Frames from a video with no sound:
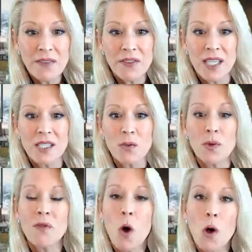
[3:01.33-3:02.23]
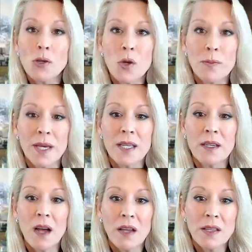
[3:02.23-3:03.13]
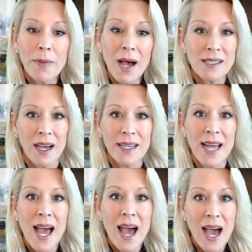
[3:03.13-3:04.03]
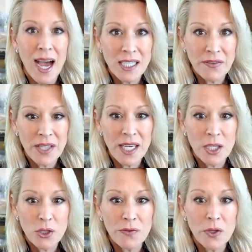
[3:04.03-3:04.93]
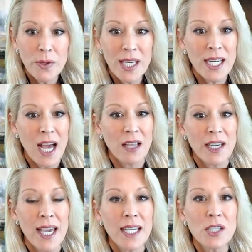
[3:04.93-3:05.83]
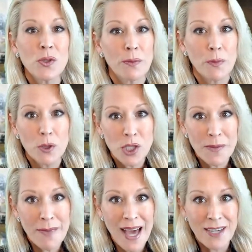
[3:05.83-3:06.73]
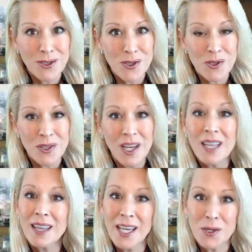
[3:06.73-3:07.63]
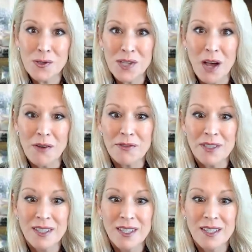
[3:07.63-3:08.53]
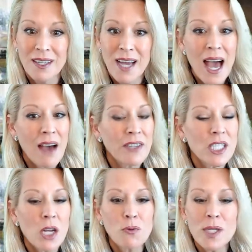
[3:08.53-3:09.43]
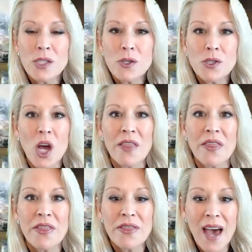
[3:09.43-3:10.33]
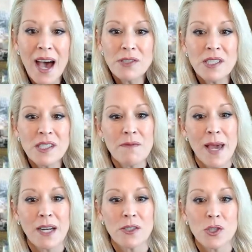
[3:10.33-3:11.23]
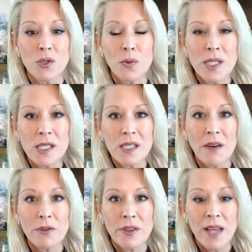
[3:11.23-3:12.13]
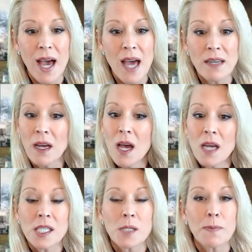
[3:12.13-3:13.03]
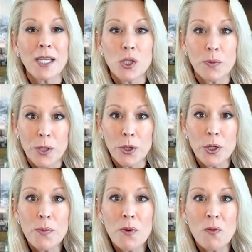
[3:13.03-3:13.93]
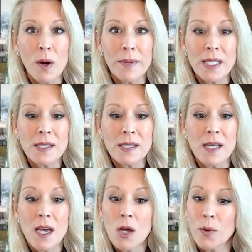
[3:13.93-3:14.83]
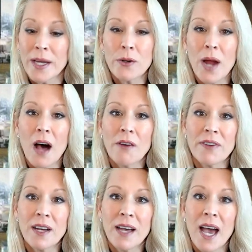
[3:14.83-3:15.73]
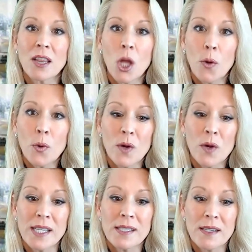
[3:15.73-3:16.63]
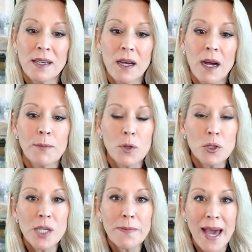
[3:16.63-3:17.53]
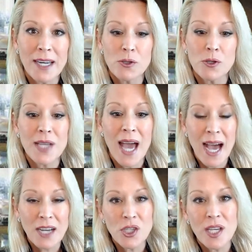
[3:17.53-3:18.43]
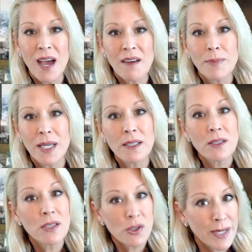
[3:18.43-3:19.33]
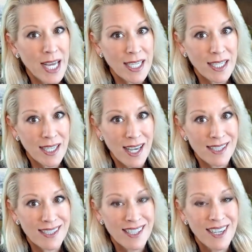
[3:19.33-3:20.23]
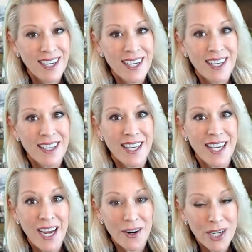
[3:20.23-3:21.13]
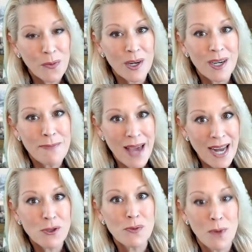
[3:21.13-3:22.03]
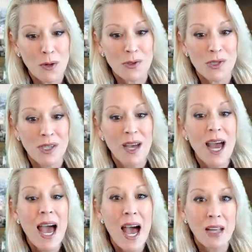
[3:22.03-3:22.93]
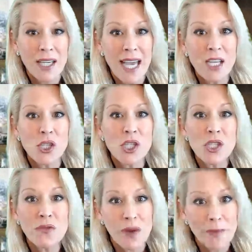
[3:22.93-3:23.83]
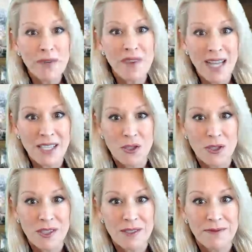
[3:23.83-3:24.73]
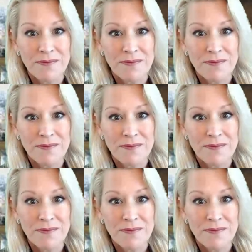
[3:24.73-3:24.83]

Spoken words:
of these, we've also been on the buy side, actively interviewing and allocating to emerging managers like yourself. Having done research on thousands of managers, we discovered that despite superior performance, greater alpha, and lower risk, emerging managers actually have been discriminated against in the area where it matters most, allocations from investors.